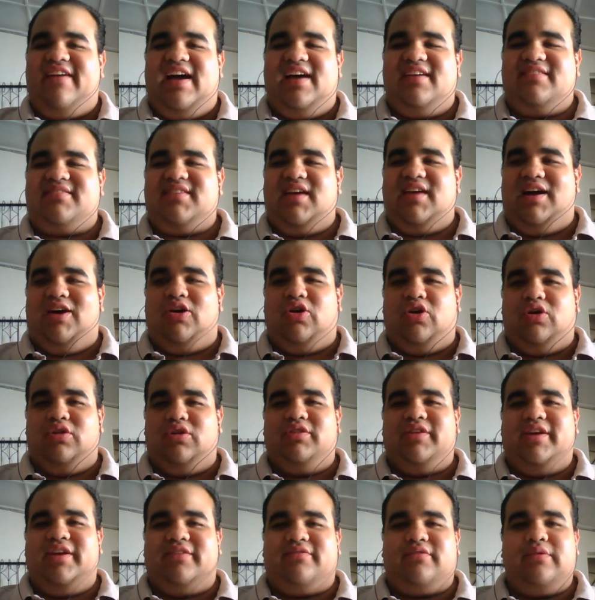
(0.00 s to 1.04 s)
as a
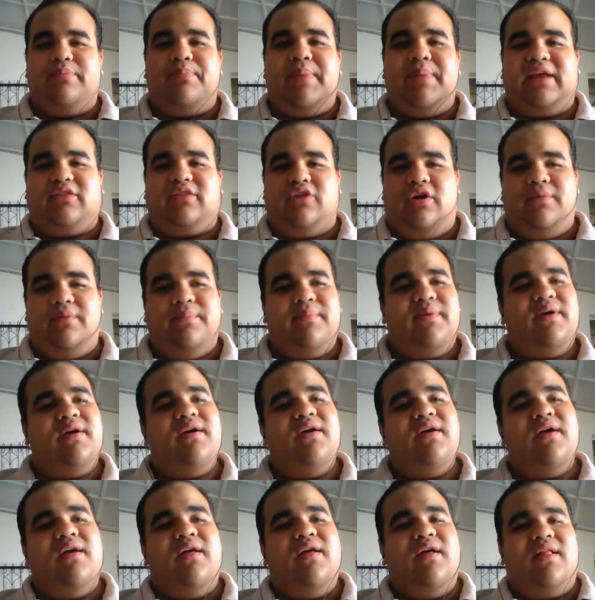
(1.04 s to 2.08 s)
whole spectrum.
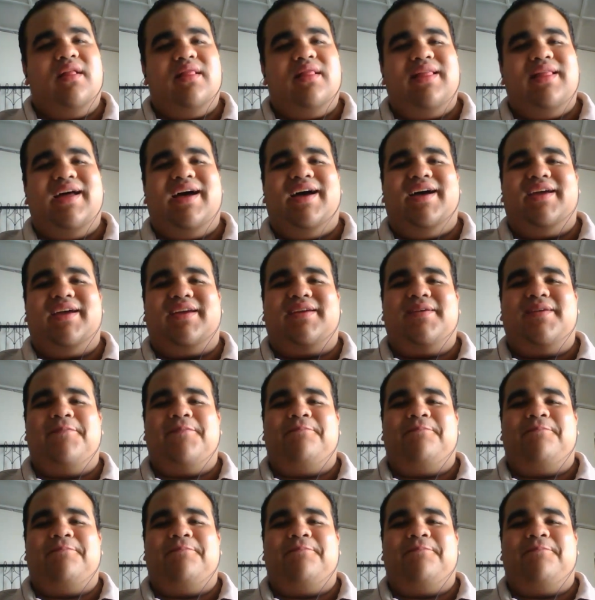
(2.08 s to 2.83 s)
Like,